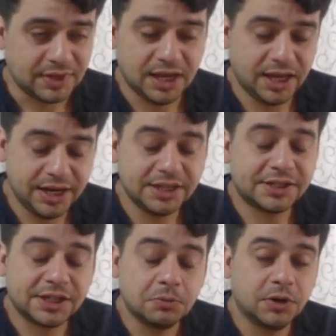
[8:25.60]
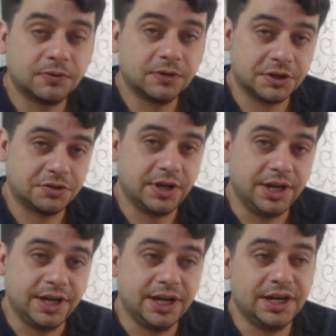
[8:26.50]
it is somewhat
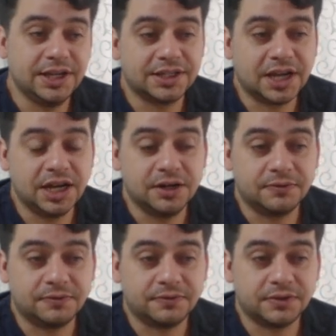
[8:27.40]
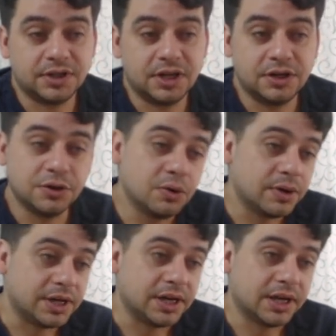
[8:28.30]
frustrating and it is kind of
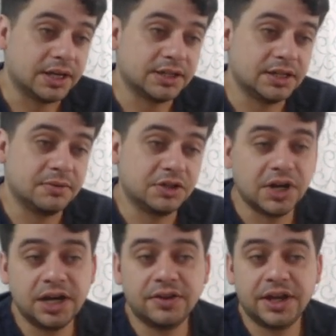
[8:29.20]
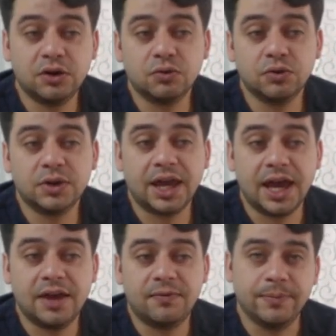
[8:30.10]
annoying because in China they don't really
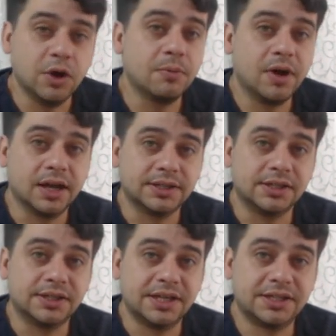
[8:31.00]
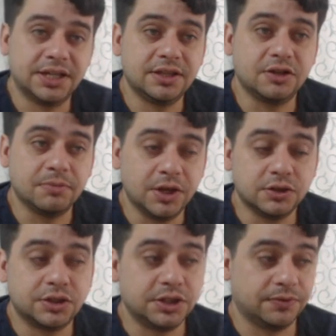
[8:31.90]
have mailboxes. They send their
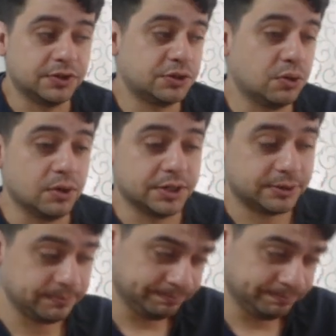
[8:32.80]
mails to different stores.